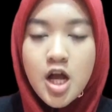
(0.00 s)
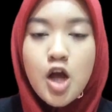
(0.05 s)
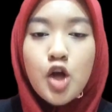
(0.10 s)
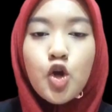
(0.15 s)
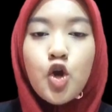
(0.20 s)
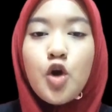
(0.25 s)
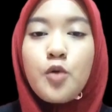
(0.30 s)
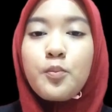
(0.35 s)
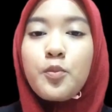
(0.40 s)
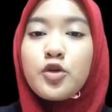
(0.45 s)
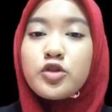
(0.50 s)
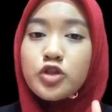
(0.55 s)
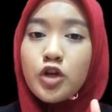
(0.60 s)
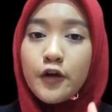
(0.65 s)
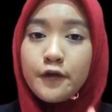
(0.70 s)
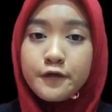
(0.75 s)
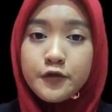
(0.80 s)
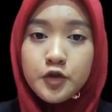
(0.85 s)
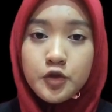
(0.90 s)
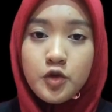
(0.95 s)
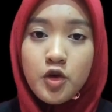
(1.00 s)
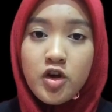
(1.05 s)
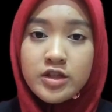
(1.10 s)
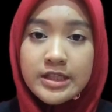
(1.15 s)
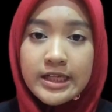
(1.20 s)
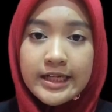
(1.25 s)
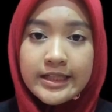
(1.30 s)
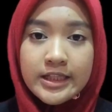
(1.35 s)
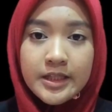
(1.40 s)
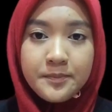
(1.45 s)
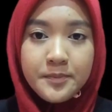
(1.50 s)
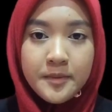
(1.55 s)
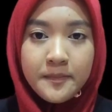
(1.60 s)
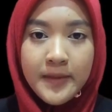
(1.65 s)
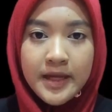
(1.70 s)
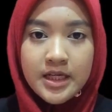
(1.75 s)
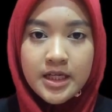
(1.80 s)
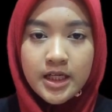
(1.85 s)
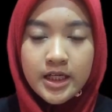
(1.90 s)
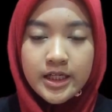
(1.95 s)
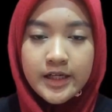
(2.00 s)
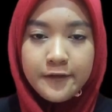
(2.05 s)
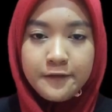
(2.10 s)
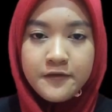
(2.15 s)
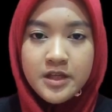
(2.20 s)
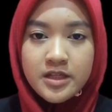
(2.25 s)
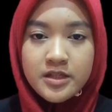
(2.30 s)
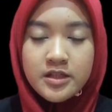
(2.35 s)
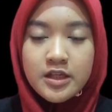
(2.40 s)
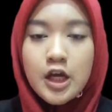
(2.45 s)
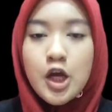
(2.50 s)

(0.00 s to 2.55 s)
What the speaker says: composed of two oscillating perpendicular fields,